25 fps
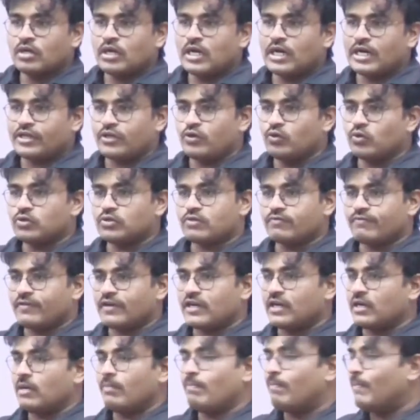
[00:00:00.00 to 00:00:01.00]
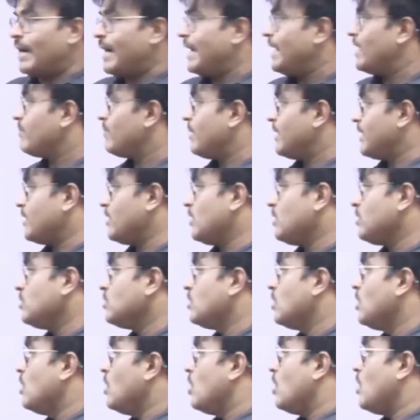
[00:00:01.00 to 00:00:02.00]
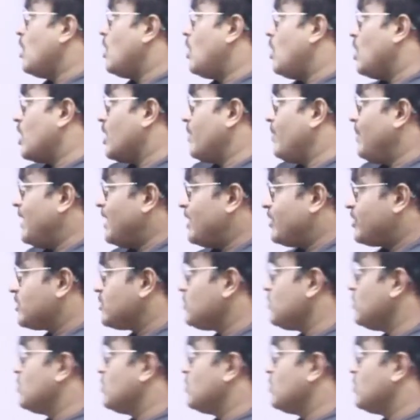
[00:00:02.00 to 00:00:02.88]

are used for binding material. Ornamentation,